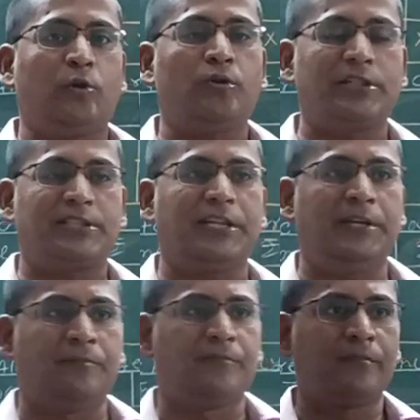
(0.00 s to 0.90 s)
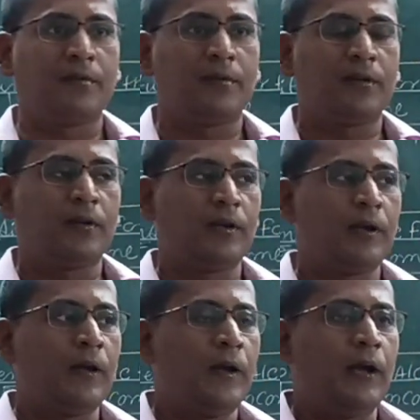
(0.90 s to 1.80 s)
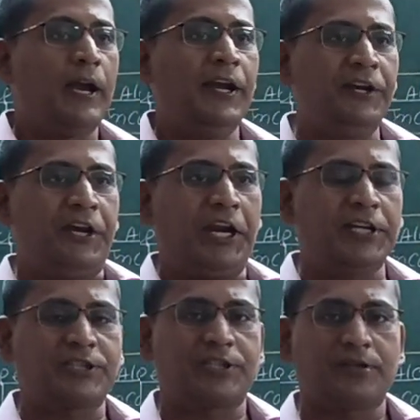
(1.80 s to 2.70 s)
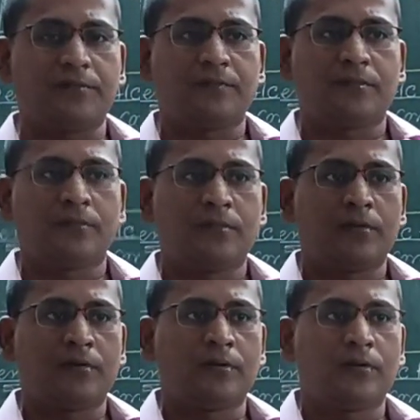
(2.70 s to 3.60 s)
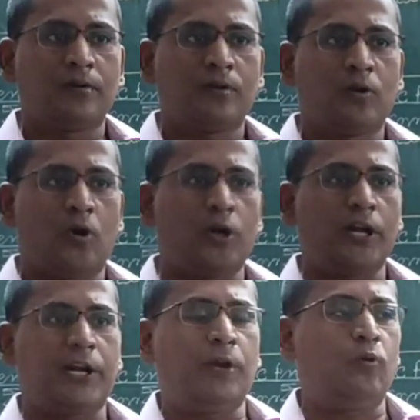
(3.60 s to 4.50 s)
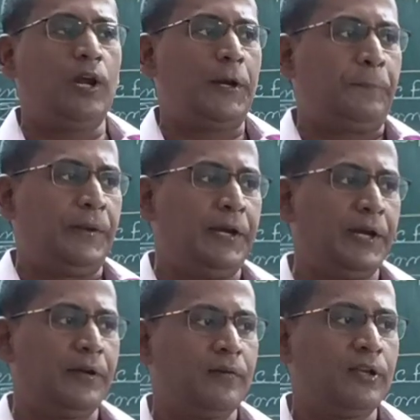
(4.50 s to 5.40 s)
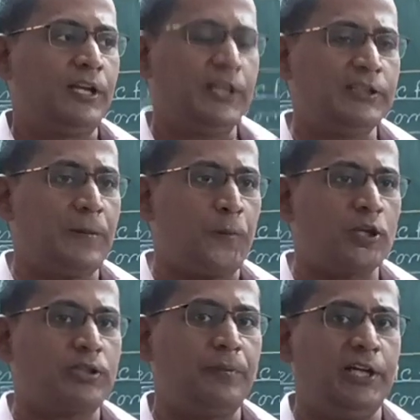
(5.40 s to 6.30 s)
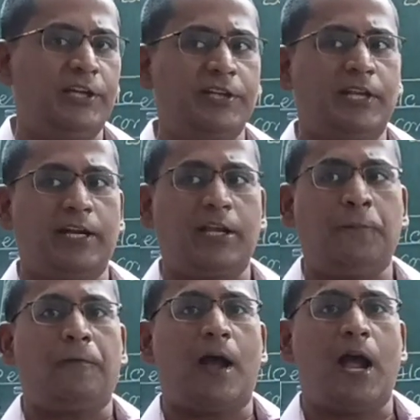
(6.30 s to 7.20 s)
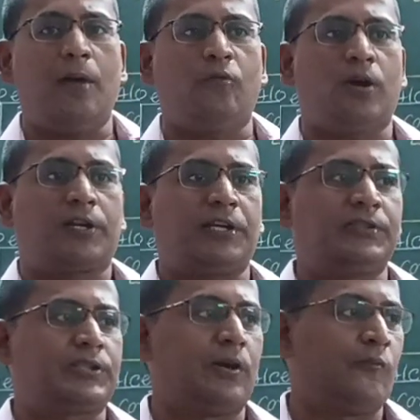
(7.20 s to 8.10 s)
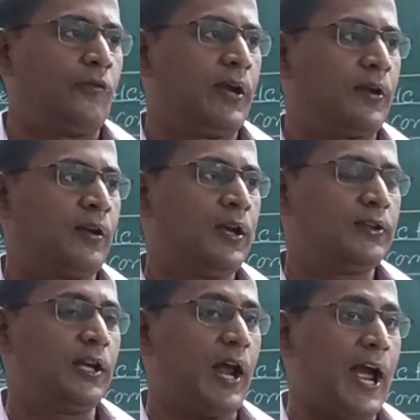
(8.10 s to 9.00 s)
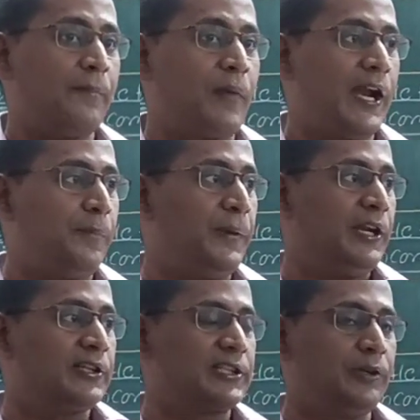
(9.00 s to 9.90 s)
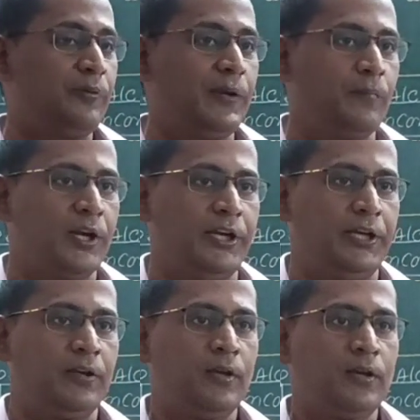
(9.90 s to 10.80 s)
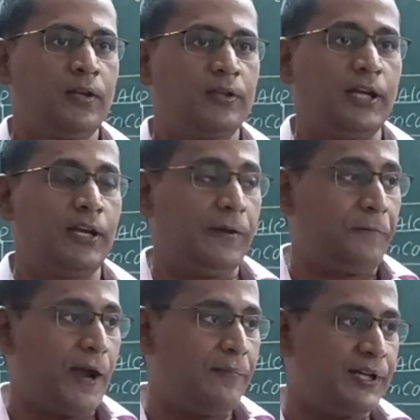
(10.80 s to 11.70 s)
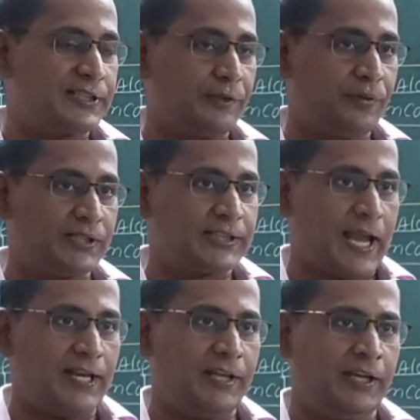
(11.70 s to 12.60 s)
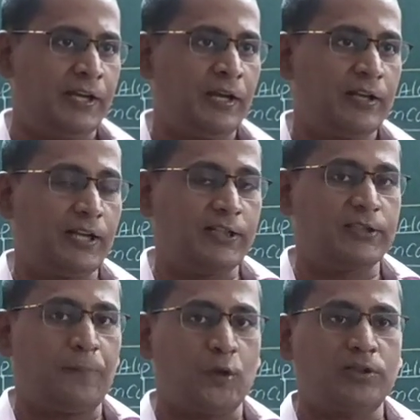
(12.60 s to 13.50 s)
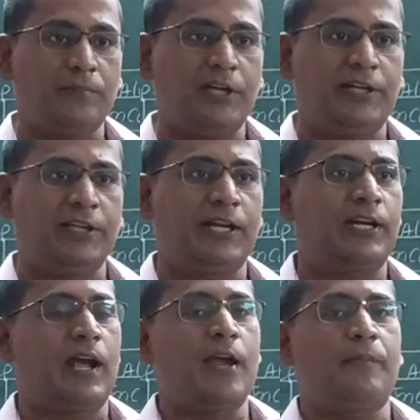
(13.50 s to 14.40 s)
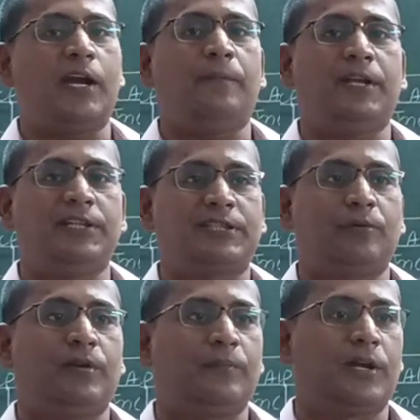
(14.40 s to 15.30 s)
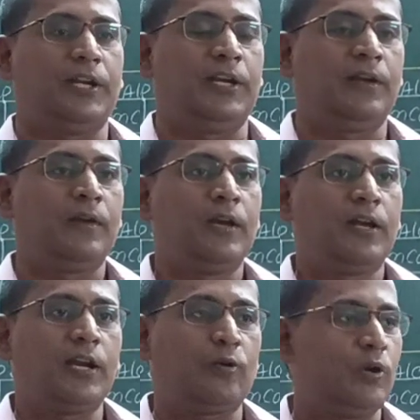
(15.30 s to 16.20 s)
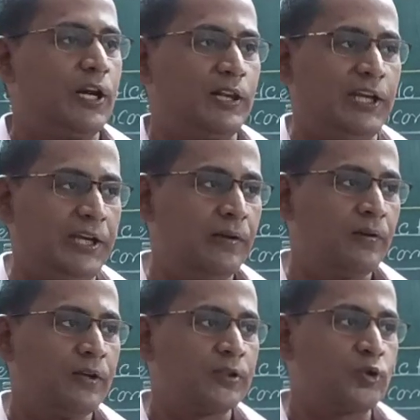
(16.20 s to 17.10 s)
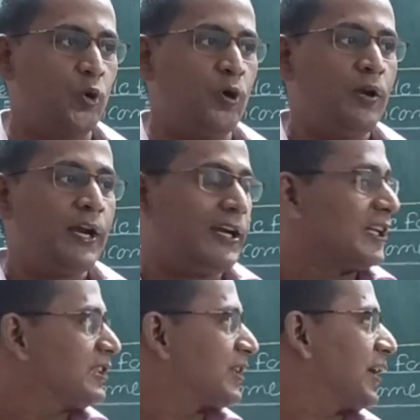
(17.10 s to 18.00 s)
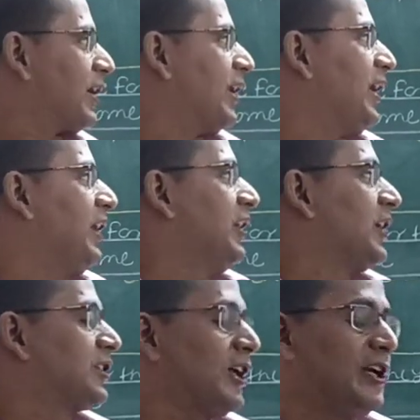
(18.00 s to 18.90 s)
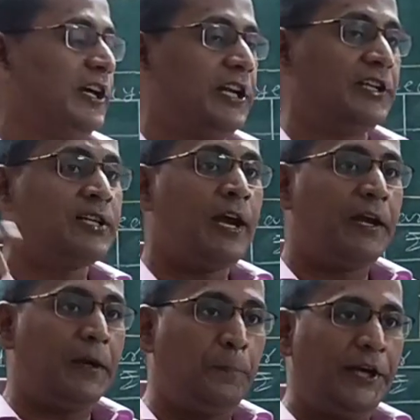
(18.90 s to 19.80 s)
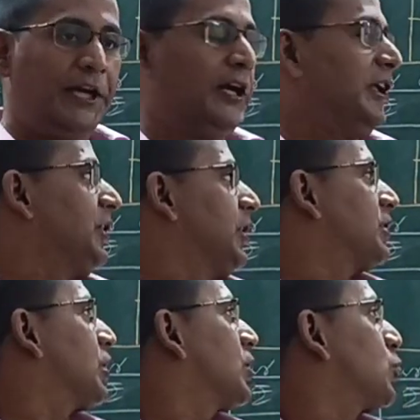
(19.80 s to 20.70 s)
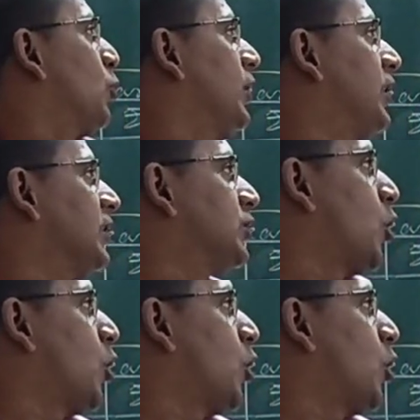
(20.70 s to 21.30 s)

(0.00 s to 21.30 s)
to receive interest on a regular period. There is a possibility that if I am working somewhere, then I might be receiving money. Then if I am receiving salary, there is a possibility that I might be receiving money regularly. So it is recurring in nature, it is repeated in nature, so it is